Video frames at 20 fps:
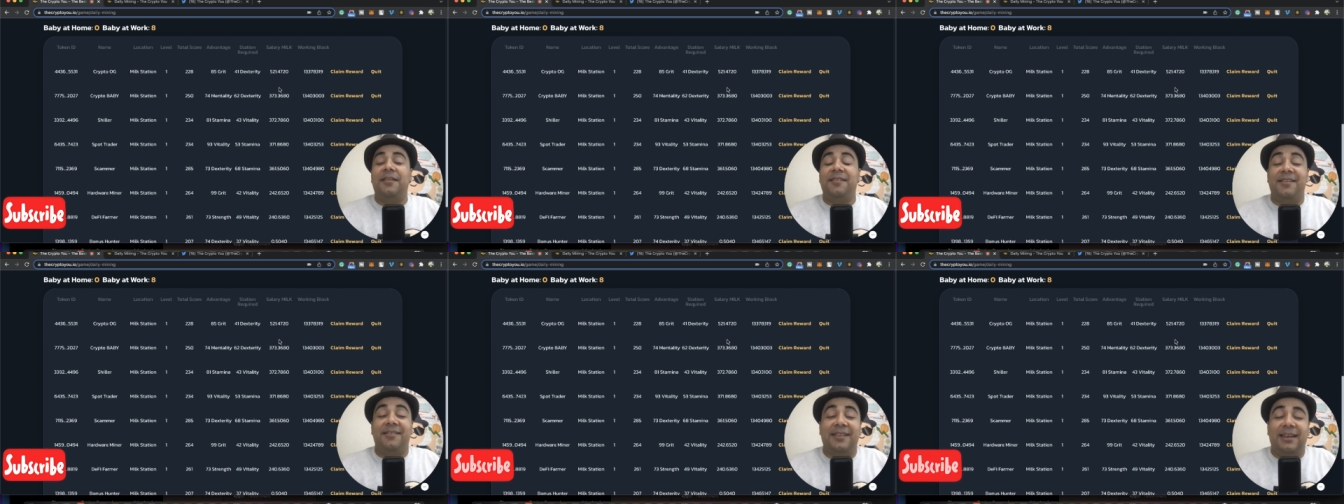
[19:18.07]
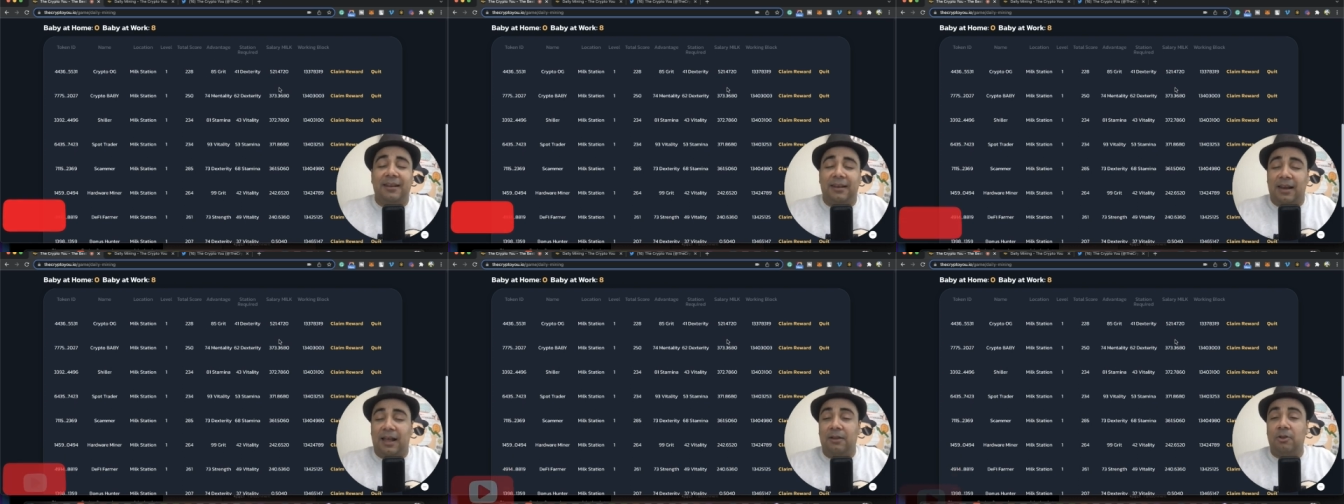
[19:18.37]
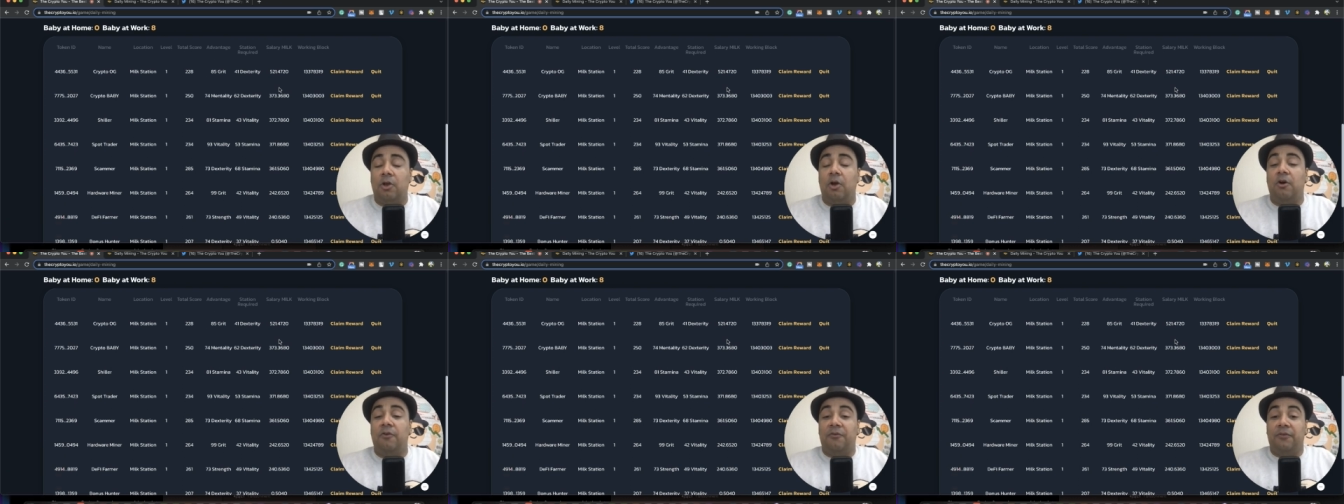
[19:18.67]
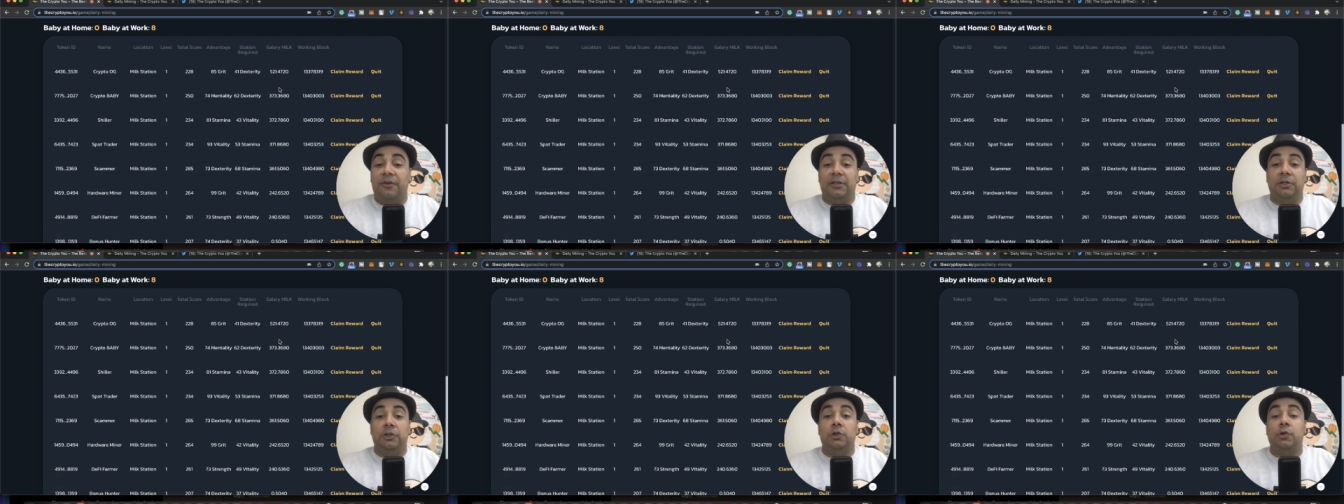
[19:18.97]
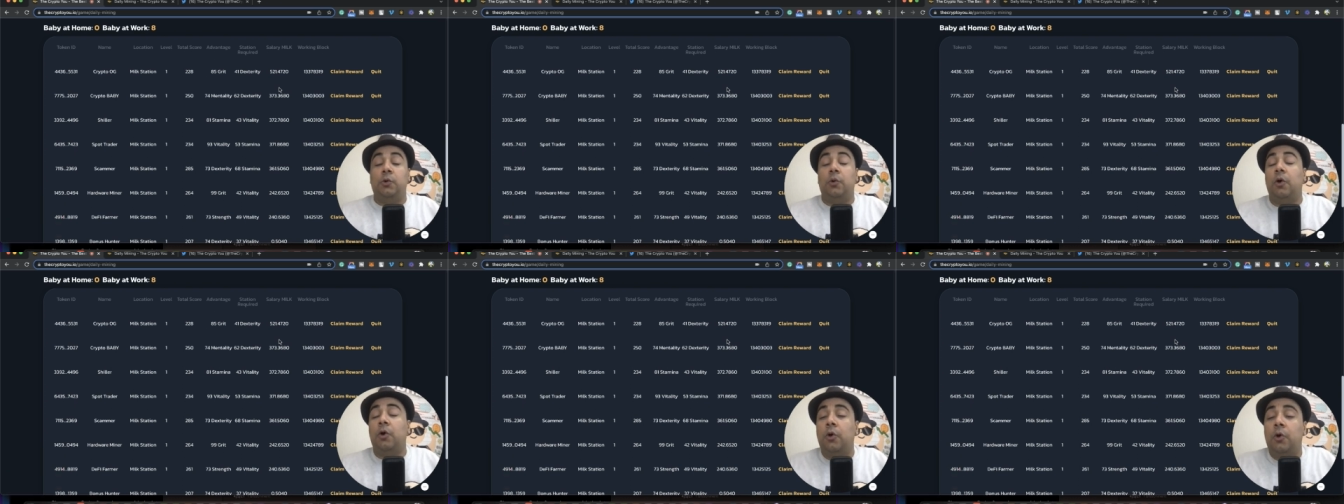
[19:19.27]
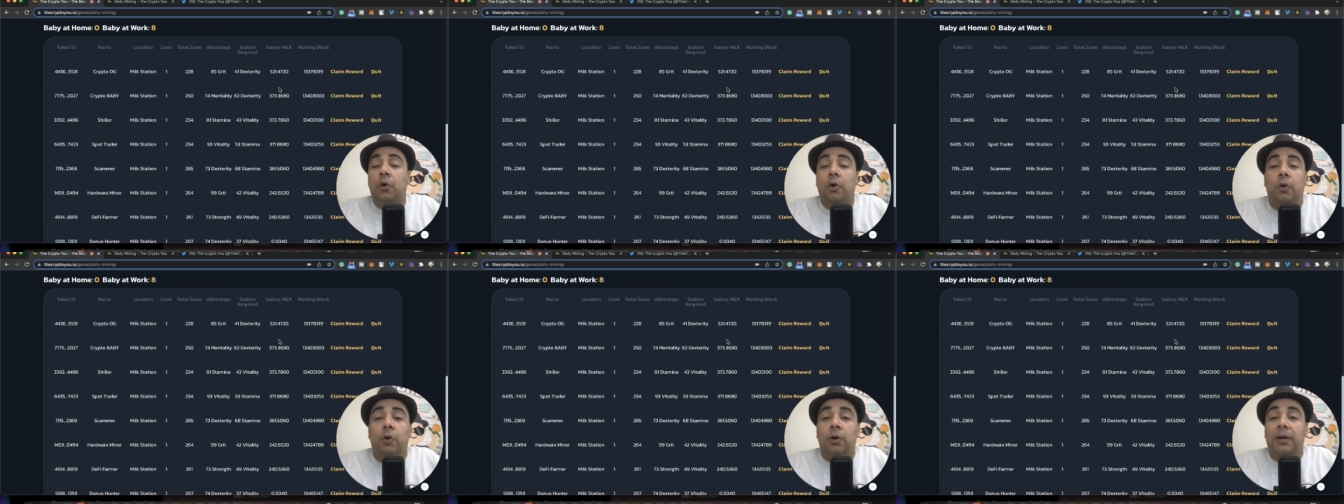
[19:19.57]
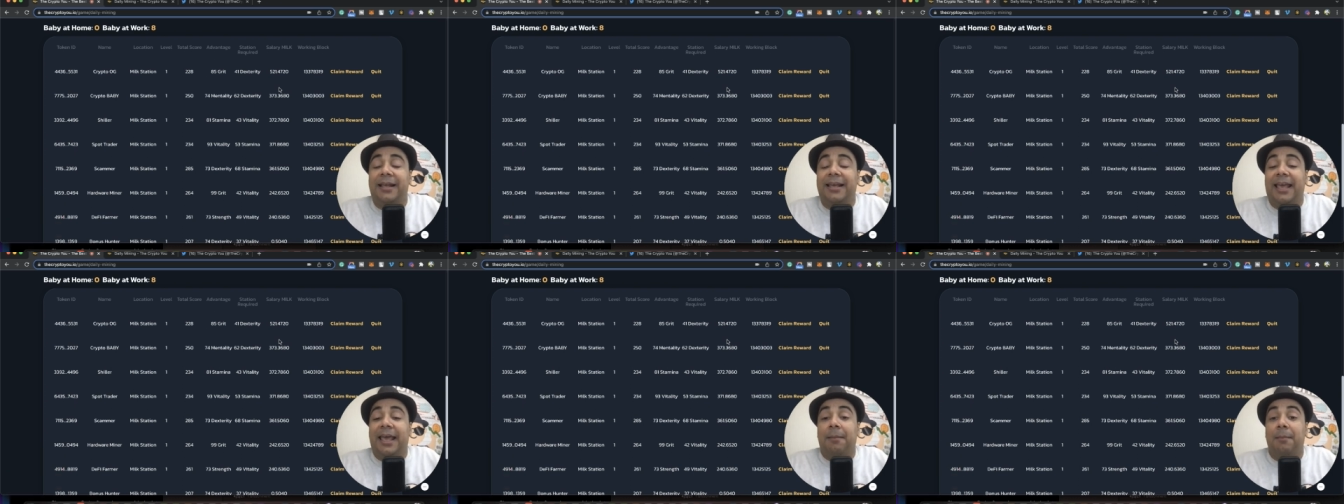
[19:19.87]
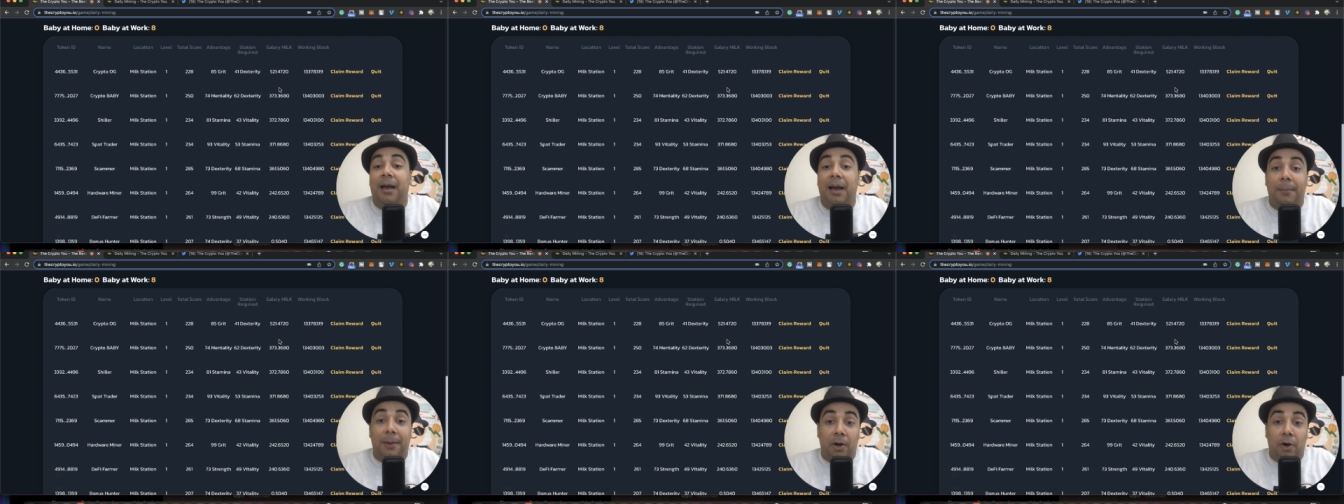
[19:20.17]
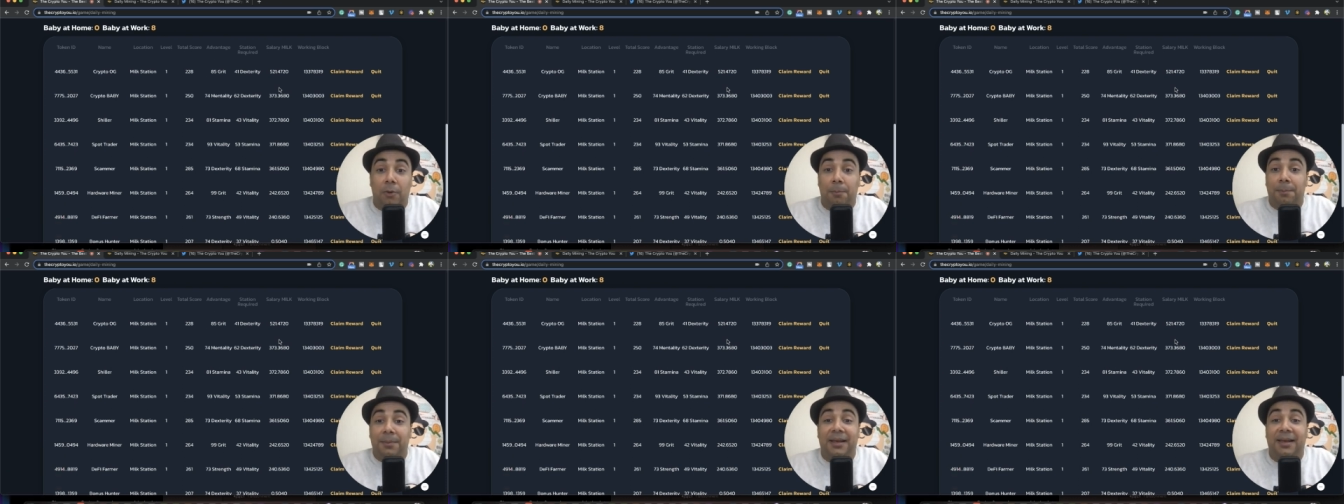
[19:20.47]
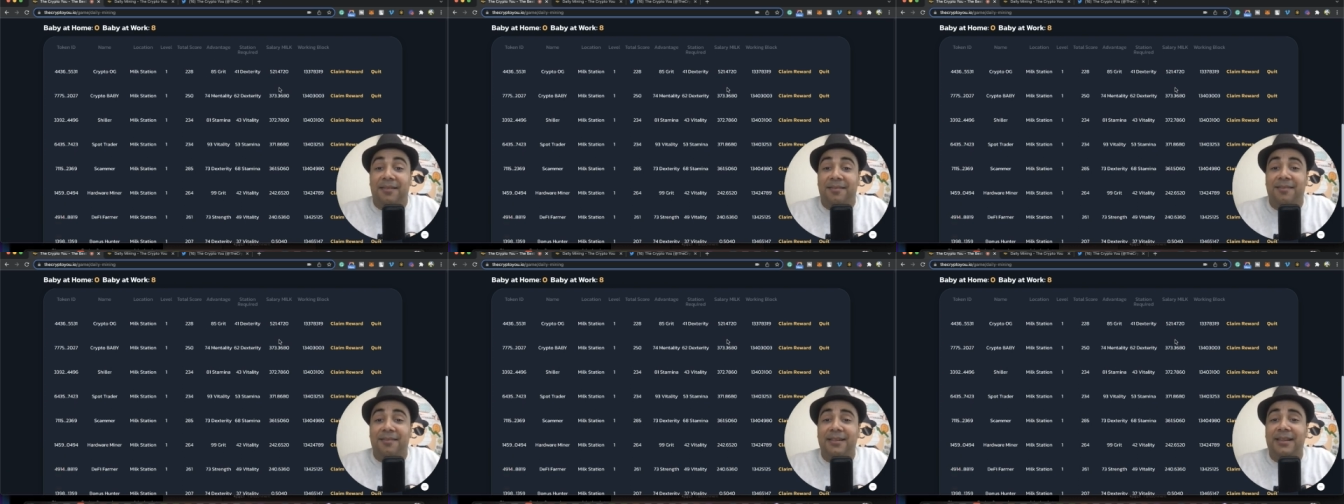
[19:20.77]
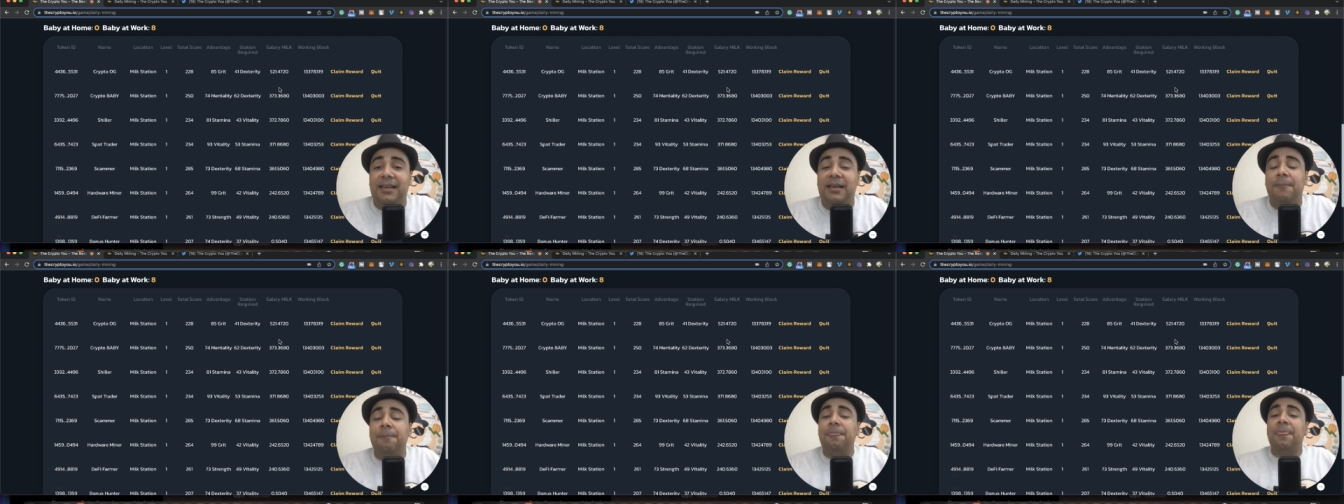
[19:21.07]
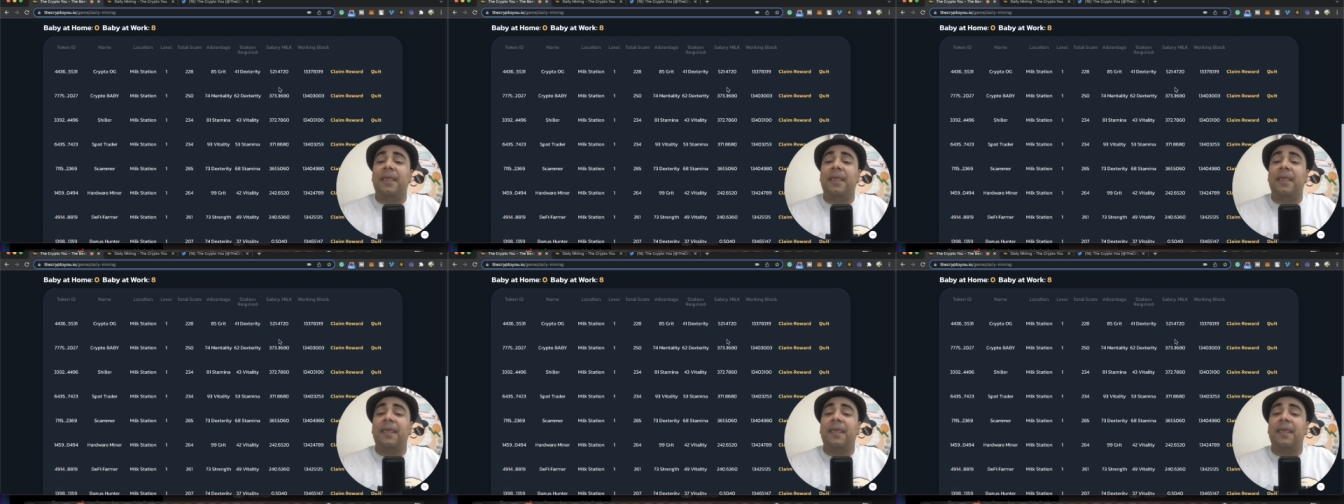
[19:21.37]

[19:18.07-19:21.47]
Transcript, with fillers: there's a lot of new cool game coming on B S C